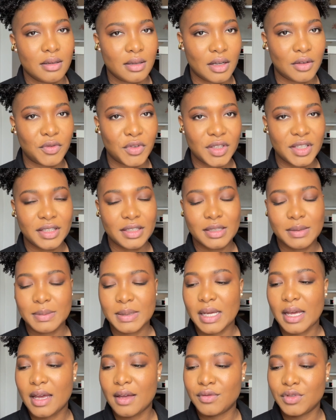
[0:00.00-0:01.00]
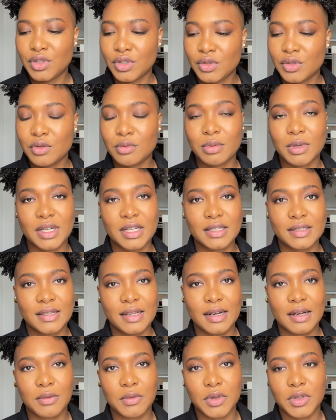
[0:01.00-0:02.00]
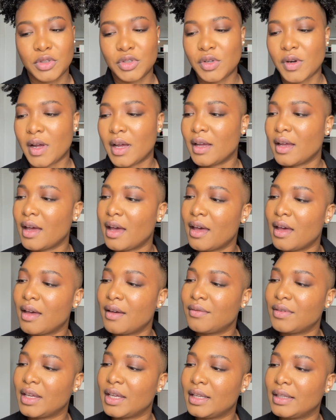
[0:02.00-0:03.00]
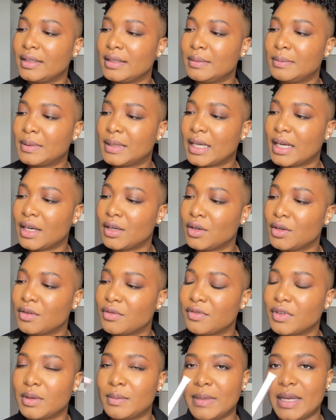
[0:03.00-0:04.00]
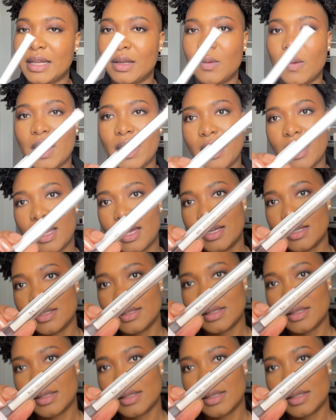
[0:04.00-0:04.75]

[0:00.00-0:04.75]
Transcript: Now for the lips, I have two new products that I want to try. I have a lip liner from LYS.